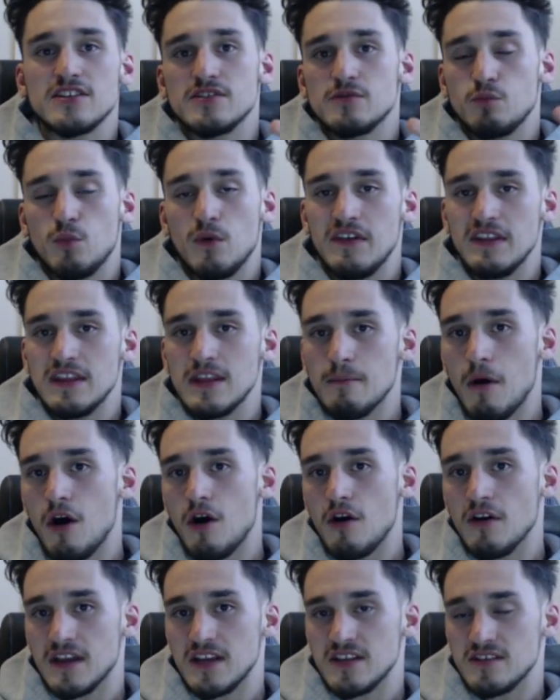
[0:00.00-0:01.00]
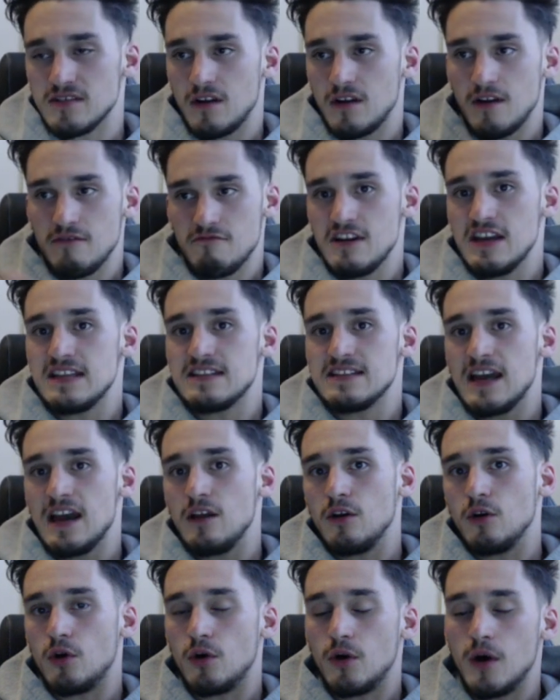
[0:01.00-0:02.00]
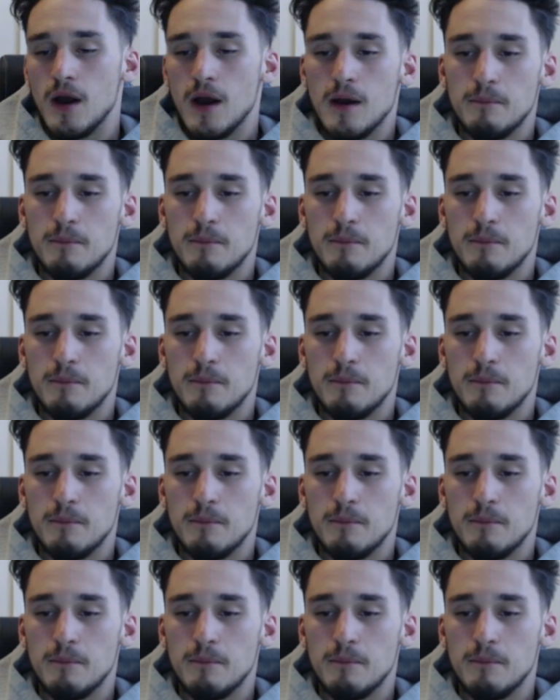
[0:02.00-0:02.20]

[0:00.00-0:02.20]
within the market, so like retail or